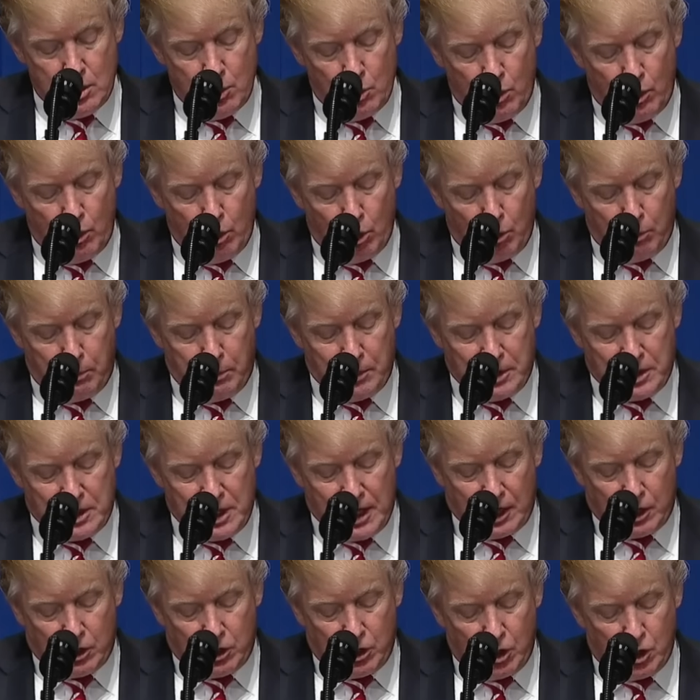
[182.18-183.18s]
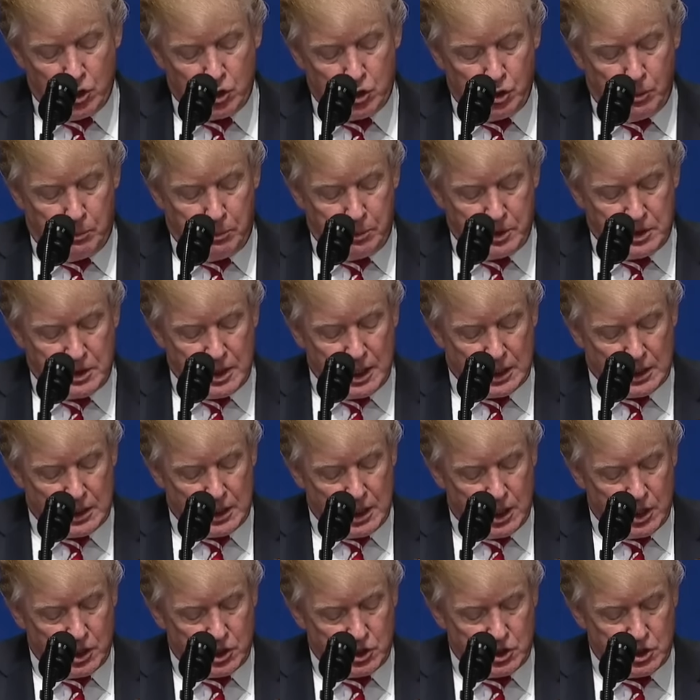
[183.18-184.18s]
We will protect those who
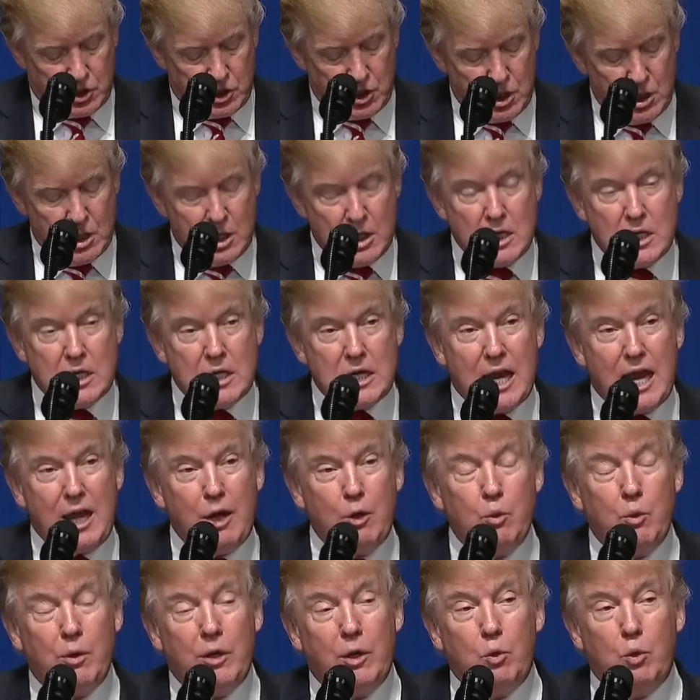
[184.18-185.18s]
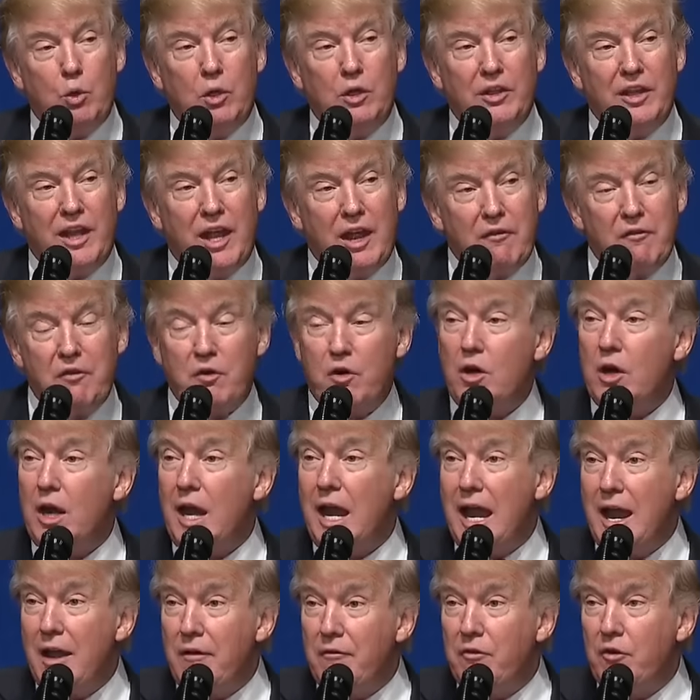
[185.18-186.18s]
protect us, and we will never,
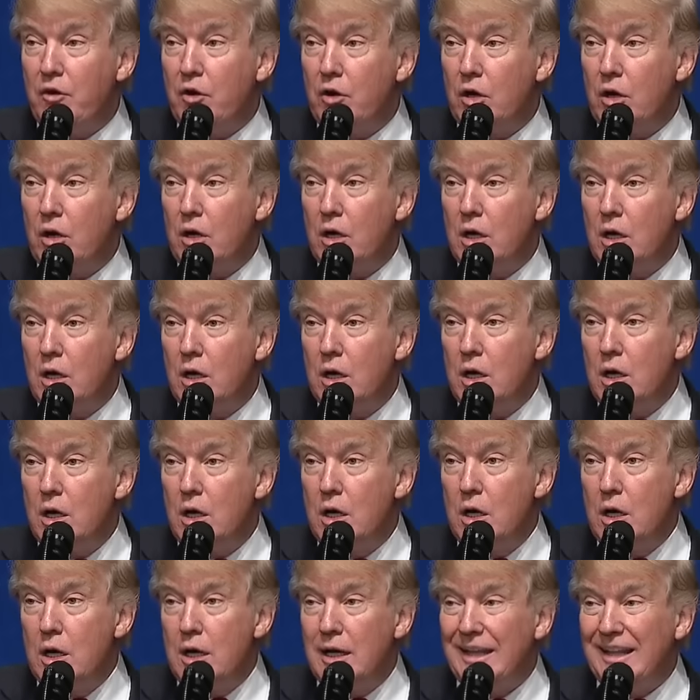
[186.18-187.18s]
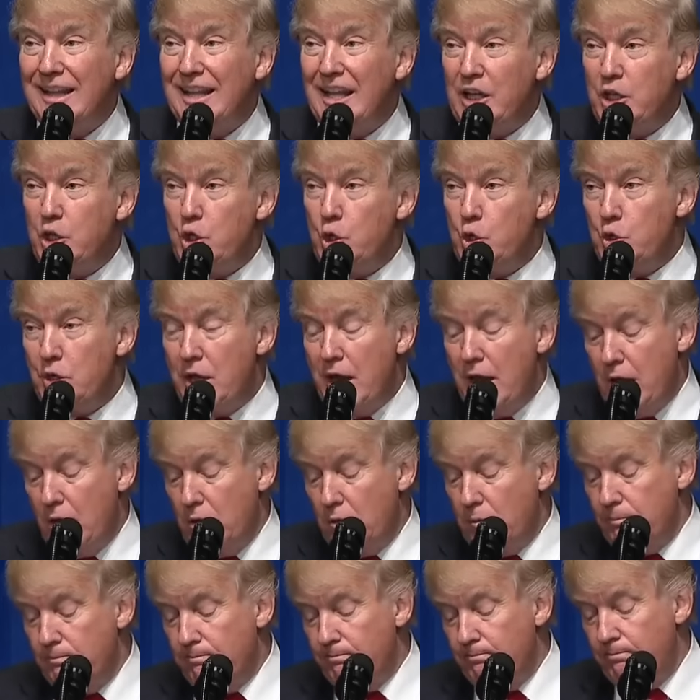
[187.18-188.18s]
ever let you
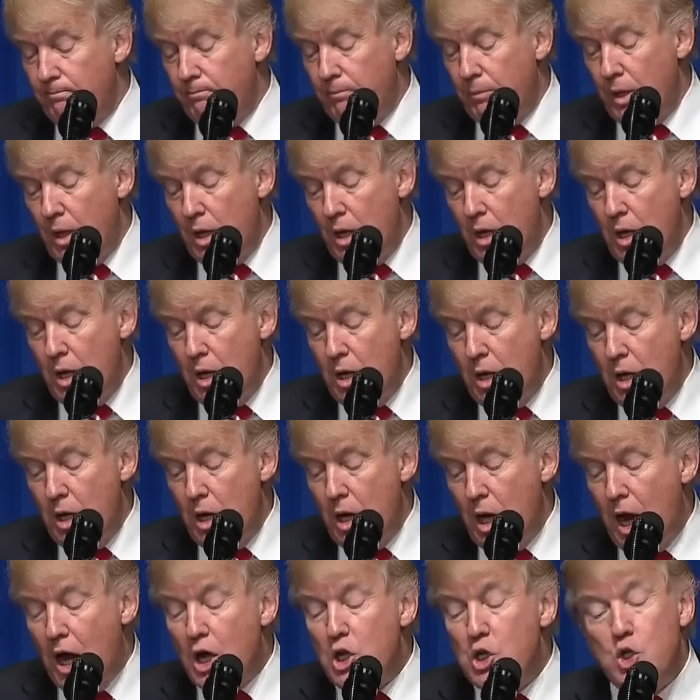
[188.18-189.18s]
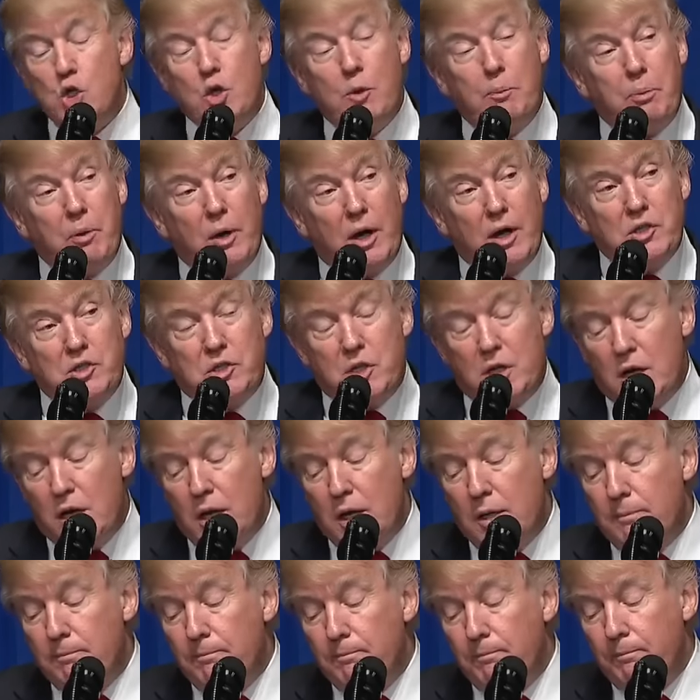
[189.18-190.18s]
down. As your
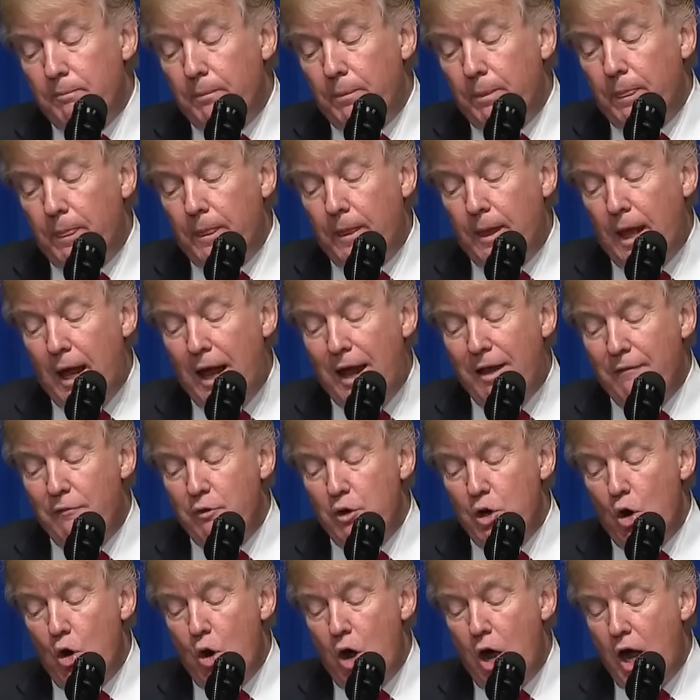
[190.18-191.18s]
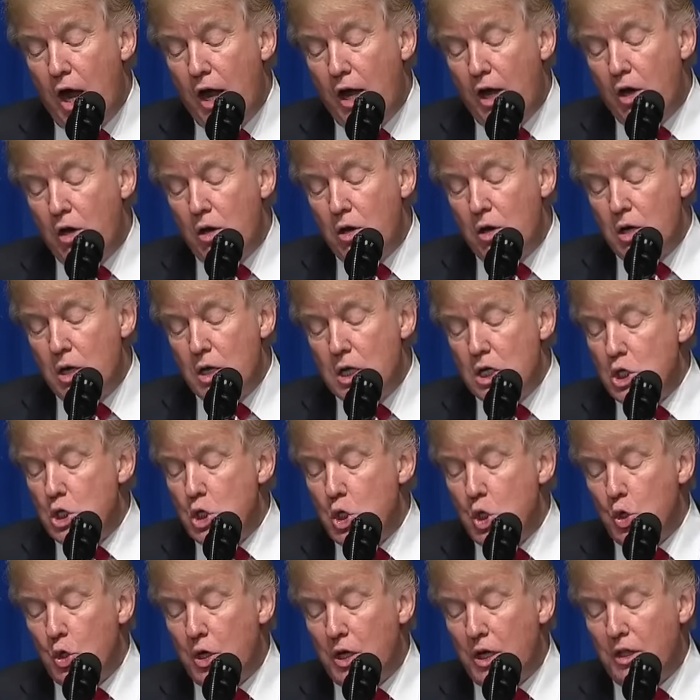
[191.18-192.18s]
president, I have no higher
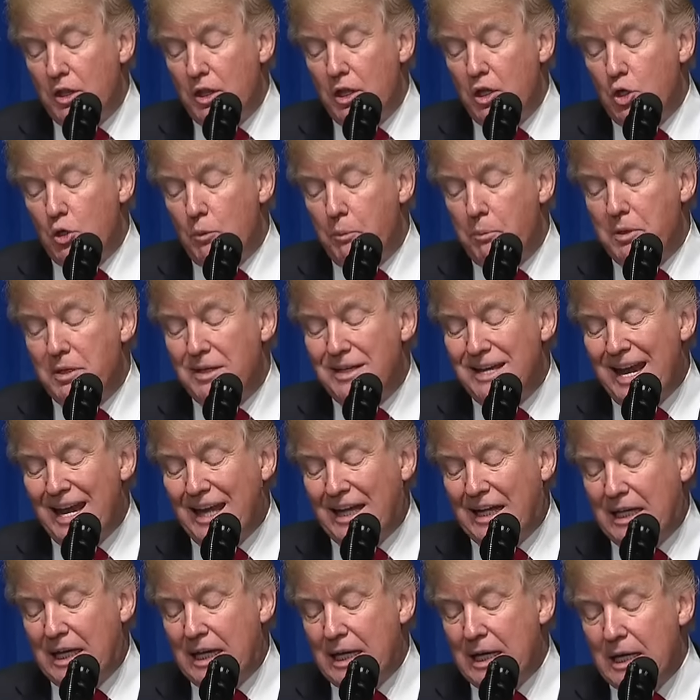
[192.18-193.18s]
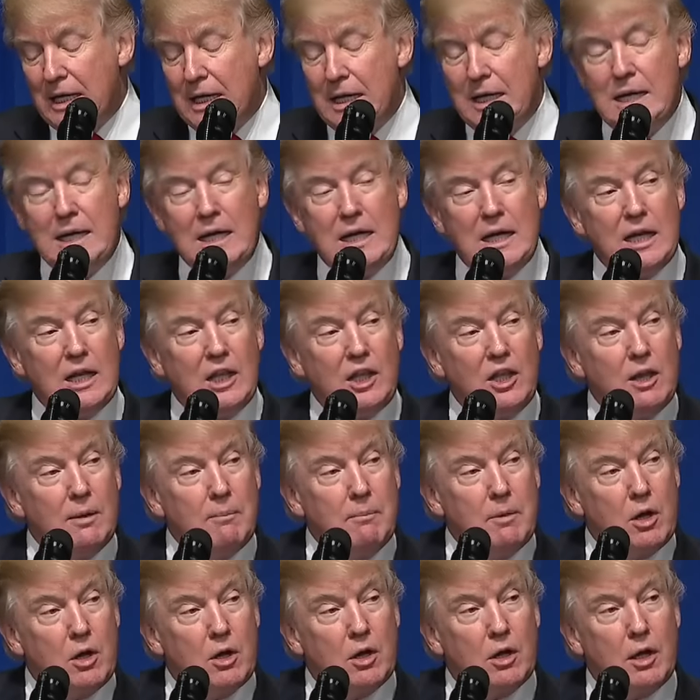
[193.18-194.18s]
duty than to protect the
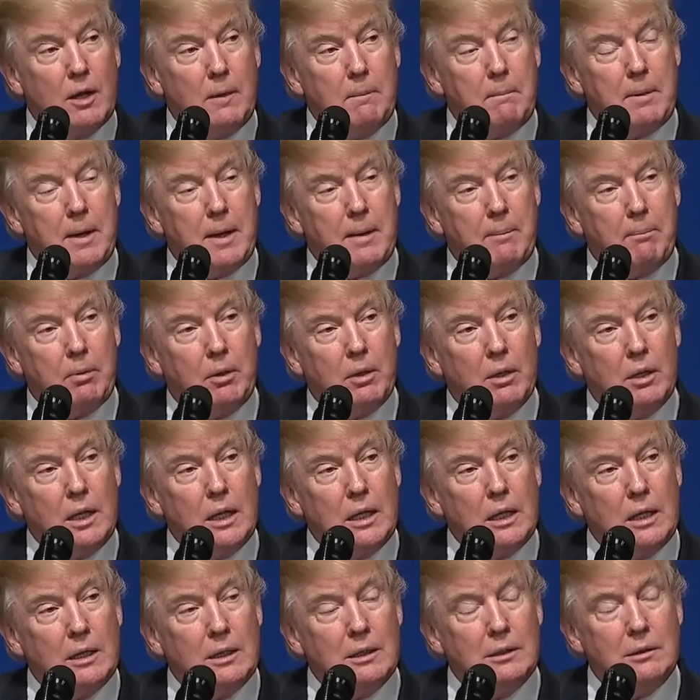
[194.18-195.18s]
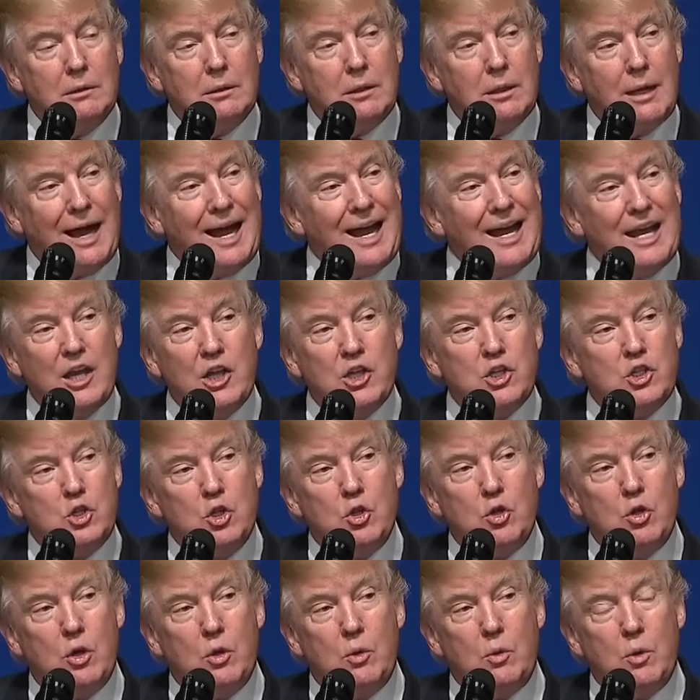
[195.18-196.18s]
American people. Highest
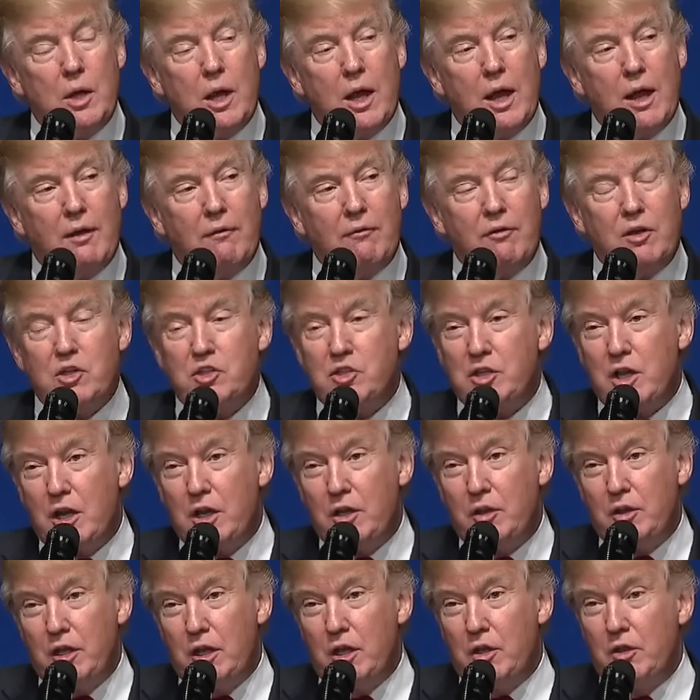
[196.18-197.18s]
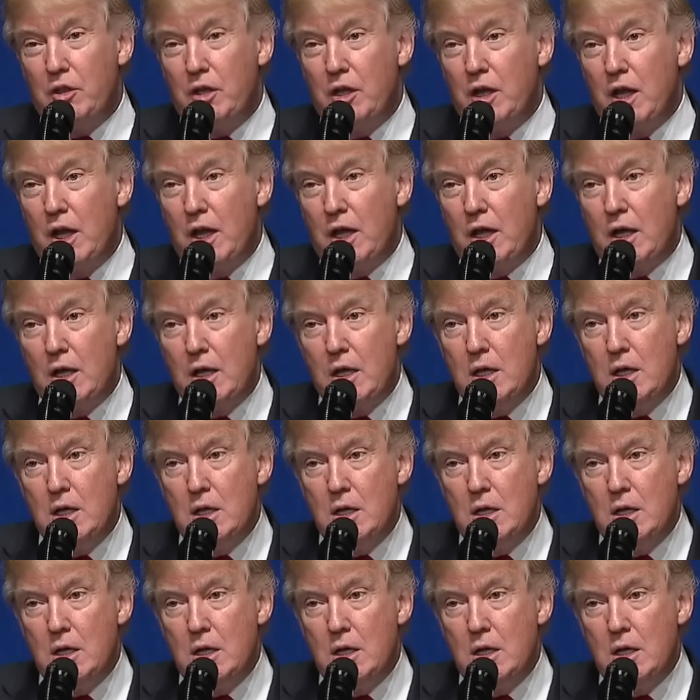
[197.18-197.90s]
duty we have. I said it the other night.